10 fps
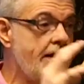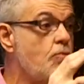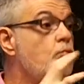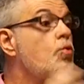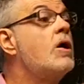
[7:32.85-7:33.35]

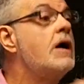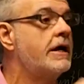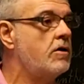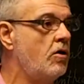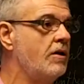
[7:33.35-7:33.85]
that
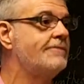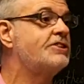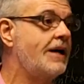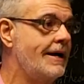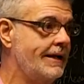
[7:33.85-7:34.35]
run all of
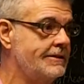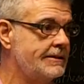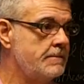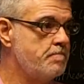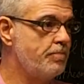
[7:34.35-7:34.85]
science,